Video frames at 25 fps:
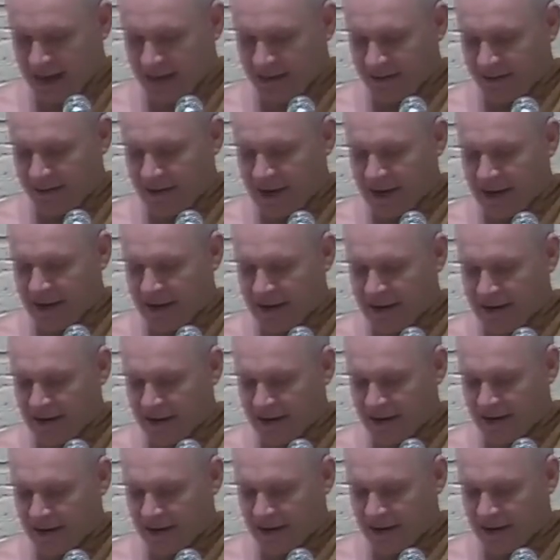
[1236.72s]
then
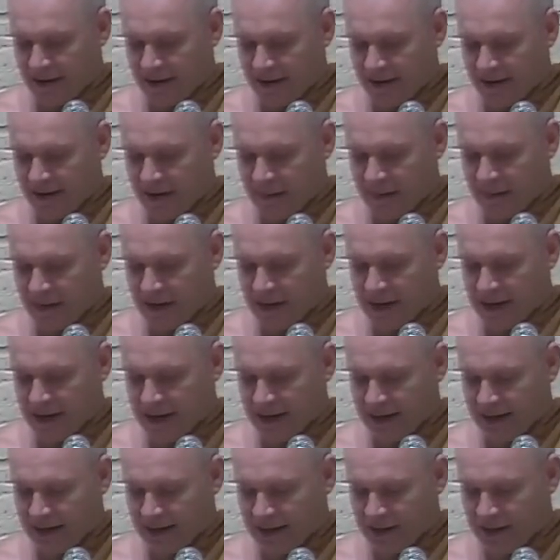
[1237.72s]
there
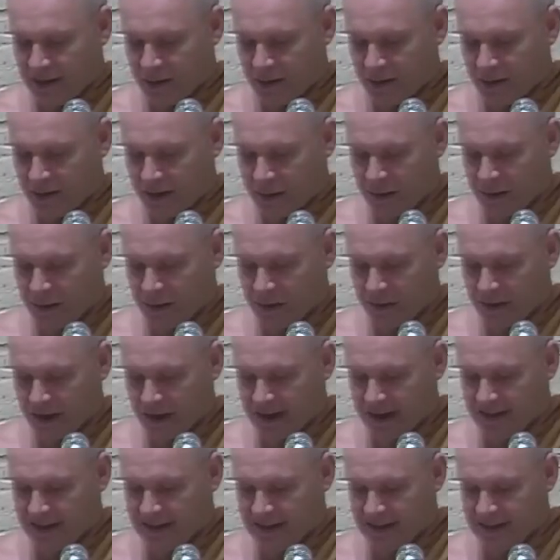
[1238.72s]
being a suitable
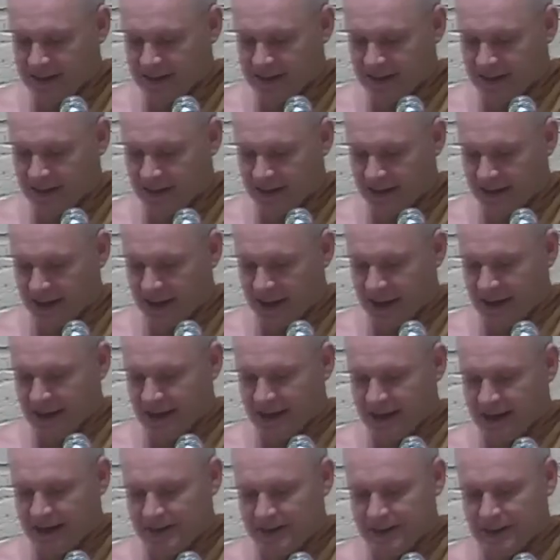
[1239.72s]
basis, he
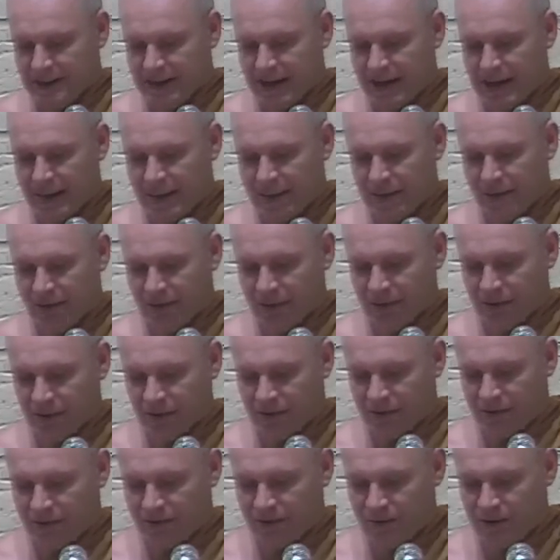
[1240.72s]
is capable
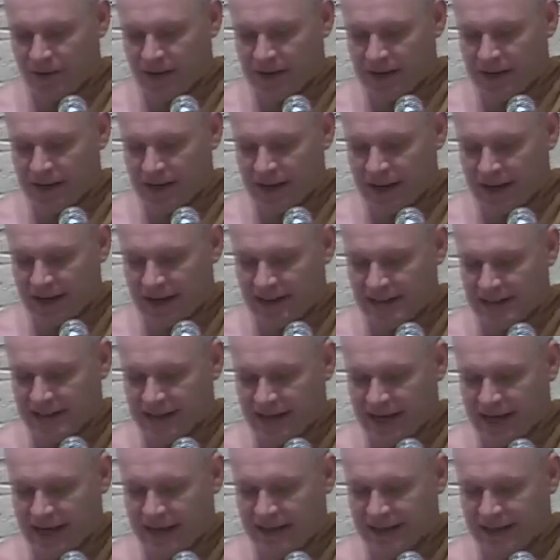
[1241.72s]
of realizing
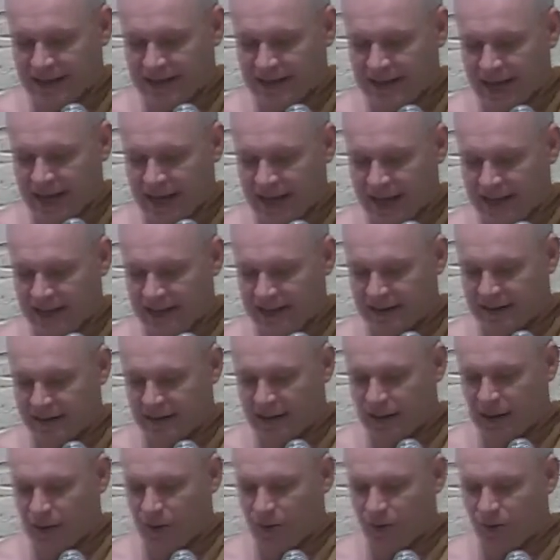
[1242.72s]
any state,
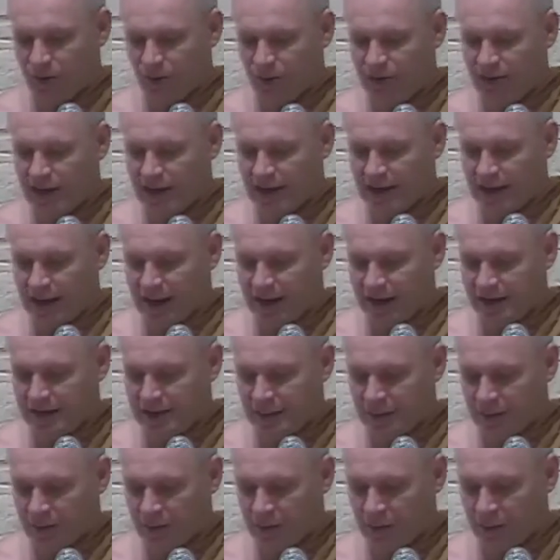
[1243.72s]

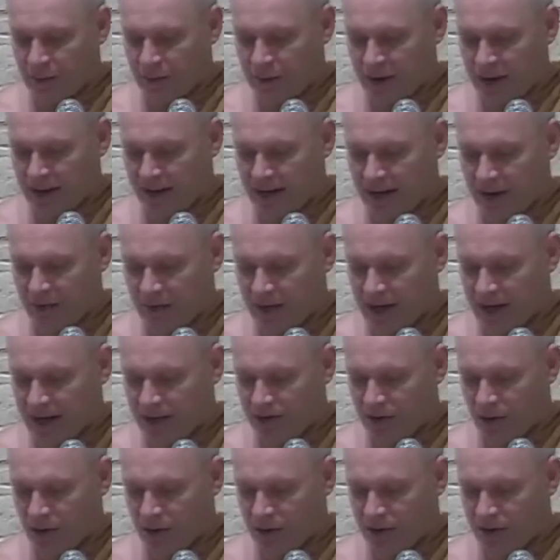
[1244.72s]
realizable by direct
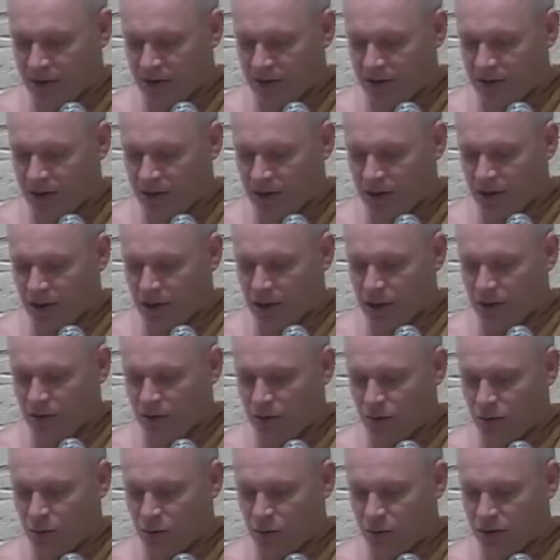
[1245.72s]
knowledge,
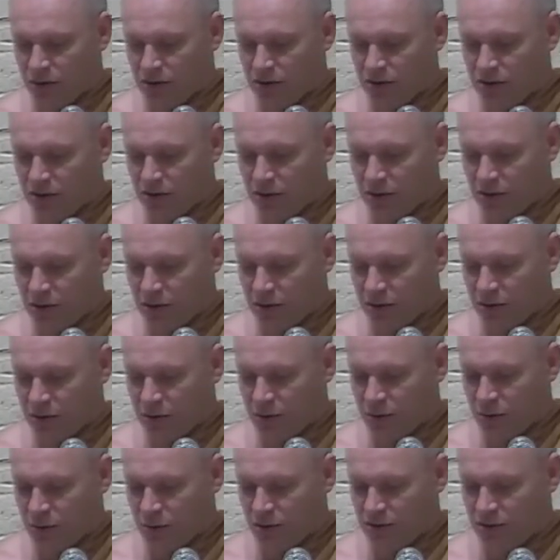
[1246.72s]
towards
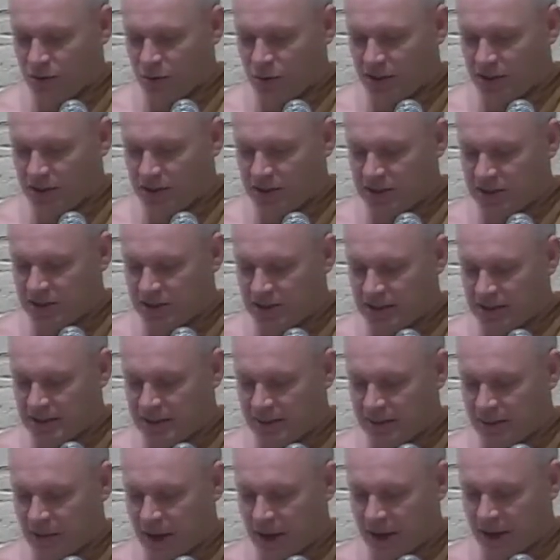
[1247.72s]
which his
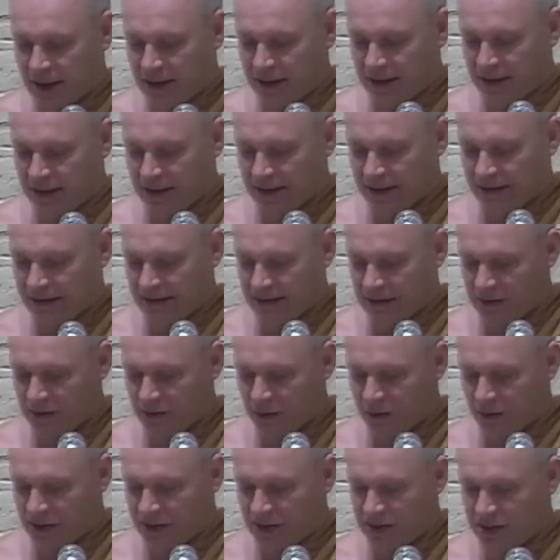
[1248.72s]
mind,
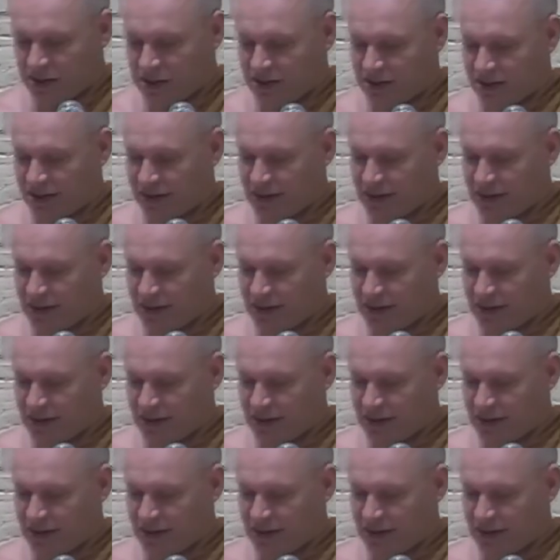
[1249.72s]
towards